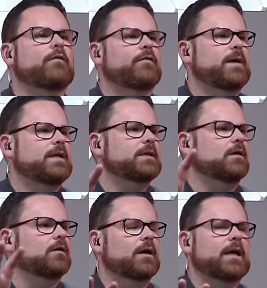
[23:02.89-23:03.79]
for me to
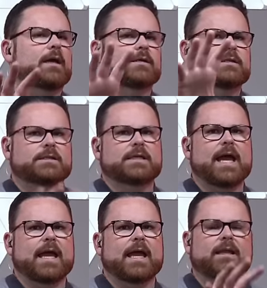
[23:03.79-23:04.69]
look at a
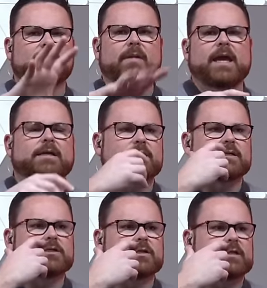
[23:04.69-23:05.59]
thing and then make
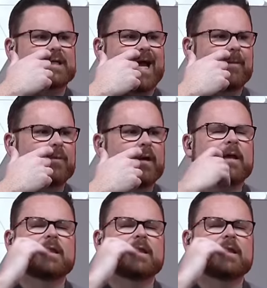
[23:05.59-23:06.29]
decisions snap